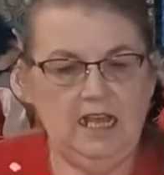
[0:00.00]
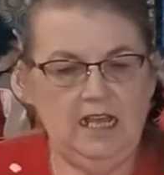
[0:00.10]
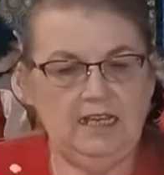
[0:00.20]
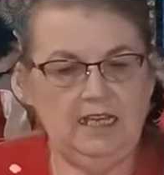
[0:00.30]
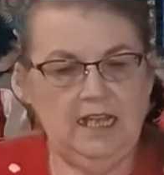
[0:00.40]

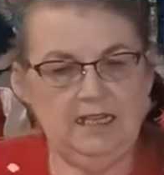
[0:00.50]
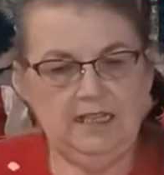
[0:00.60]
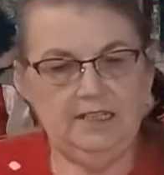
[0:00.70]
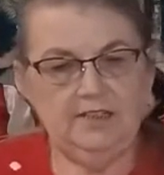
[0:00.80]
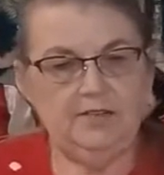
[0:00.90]
a
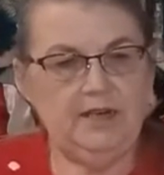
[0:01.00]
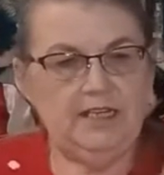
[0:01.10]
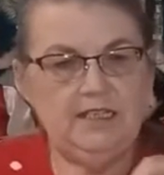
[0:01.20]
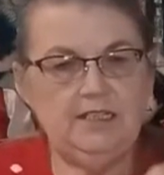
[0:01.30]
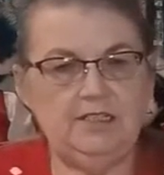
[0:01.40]

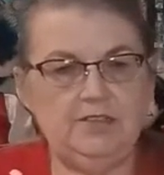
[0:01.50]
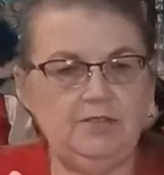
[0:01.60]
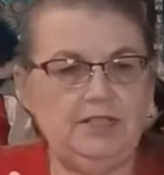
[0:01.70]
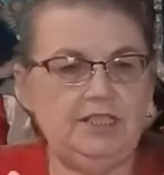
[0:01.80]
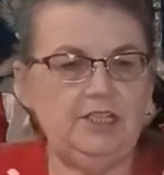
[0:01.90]

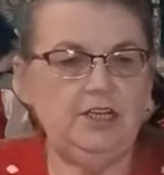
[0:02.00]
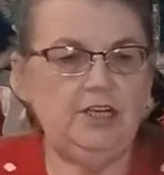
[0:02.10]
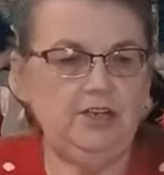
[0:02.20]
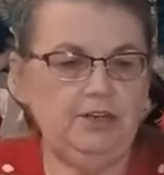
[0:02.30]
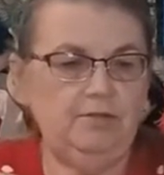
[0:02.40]
90-degree
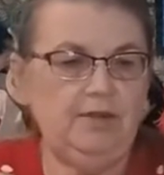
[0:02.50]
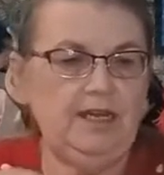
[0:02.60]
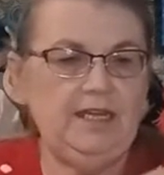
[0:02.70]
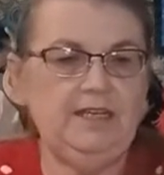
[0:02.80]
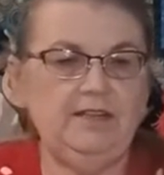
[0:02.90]
turn
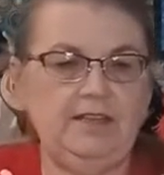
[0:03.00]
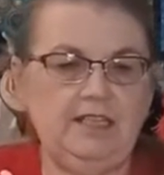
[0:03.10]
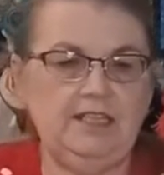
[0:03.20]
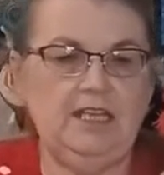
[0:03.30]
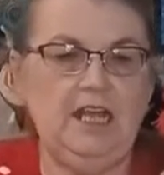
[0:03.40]
right here at
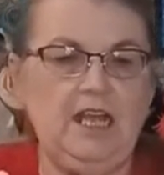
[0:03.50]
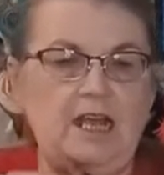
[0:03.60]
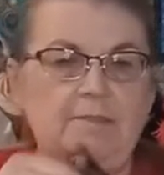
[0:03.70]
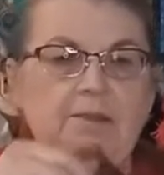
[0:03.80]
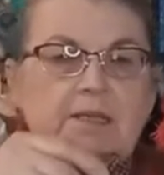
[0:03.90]
the top,